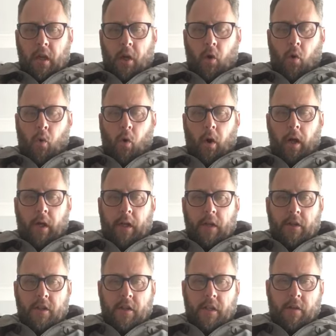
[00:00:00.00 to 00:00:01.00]
quite
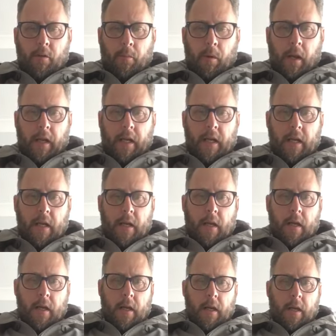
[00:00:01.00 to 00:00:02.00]
considerably.
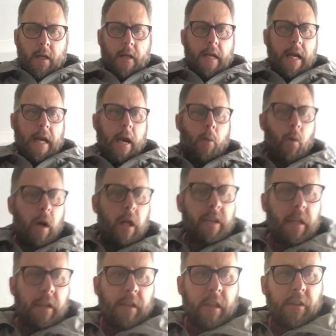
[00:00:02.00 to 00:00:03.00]
Yeah, well, it
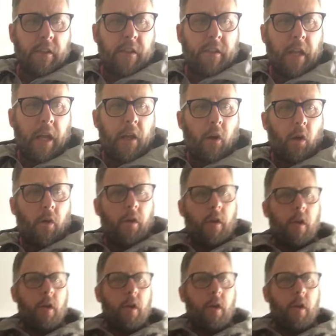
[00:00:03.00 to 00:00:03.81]
does actually say on